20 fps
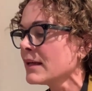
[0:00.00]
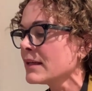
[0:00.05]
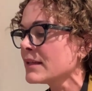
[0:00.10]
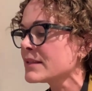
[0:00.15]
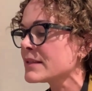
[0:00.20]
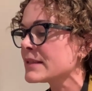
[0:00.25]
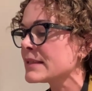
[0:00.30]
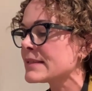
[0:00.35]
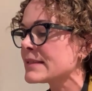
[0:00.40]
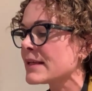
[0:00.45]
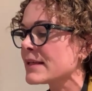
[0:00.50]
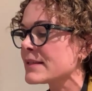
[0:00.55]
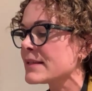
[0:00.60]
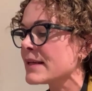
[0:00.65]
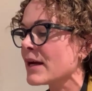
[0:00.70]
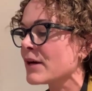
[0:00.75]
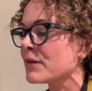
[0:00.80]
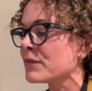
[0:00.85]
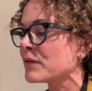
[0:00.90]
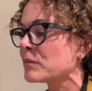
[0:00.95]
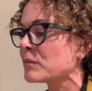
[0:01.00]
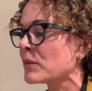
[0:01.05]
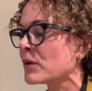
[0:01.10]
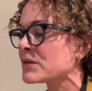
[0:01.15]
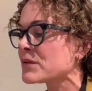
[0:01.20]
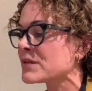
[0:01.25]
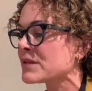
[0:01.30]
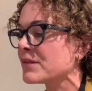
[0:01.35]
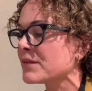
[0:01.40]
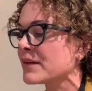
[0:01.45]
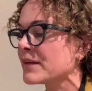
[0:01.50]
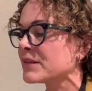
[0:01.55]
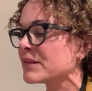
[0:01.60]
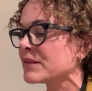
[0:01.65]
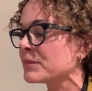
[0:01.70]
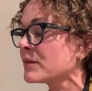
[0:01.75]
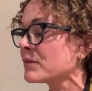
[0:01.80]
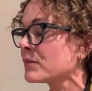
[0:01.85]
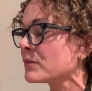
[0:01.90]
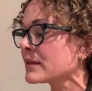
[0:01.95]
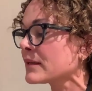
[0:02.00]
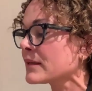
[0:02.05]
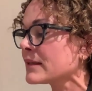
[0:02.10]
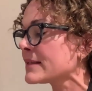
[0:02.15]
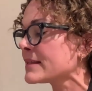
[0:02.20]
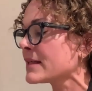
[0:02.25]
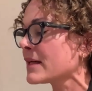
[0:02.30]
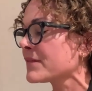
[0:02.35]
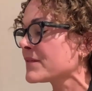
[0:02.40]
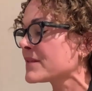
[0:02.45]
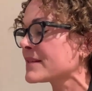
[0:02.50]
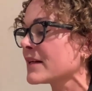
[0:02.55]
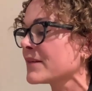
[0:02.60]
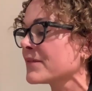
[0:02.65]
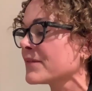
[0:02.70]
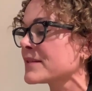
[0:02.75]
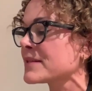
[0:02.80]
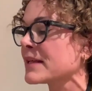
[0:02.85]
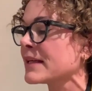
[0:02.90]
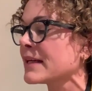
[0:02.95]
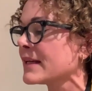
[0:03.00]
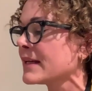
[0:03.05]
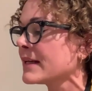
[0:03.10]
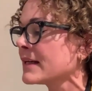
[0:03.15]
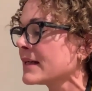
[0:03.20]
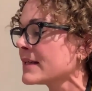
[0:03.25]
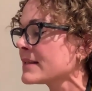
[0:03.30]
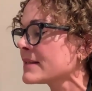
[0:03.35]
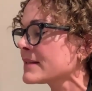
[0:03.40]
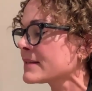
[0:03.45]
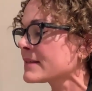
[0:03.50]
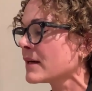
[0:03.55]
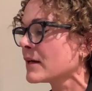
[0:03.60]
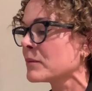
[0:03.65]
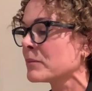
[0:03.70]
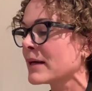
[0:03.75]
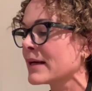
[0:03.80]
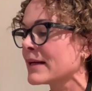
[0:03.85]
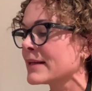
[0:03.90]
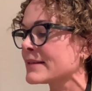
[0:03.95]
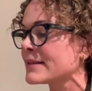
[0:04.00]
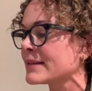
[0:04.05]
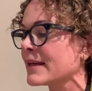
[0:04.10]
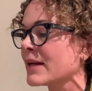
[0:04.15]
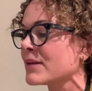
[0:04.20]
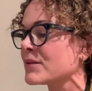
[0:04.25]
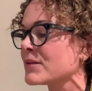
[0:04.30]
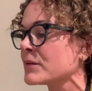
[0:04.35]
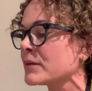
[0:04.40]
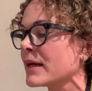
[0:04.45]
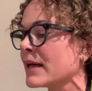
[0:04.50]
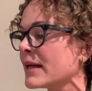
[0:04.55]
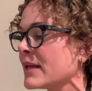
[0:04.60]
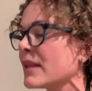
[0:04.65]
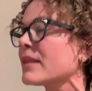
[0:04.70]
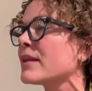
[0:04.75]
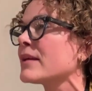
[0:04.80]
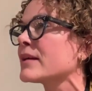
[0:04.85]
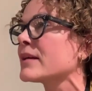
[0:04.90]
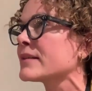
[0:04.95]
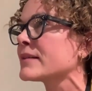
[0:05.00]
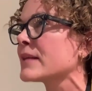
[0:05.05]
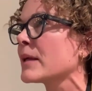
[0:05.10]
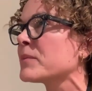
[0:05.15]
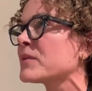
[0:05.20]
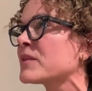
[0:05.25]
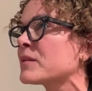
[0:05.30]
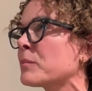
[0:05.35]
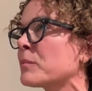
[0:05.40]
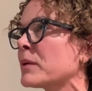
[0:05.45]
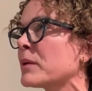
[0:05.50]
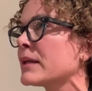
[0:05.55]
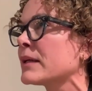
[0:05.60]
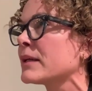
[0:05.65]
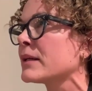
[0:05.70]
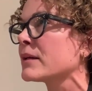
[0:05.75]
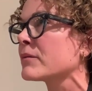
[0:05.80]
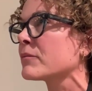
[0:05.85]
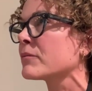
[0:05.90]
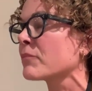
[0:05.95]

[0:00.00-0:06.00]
She says, now for most of us, when really tough stuff is hitting us, our minds can't do anything except spin.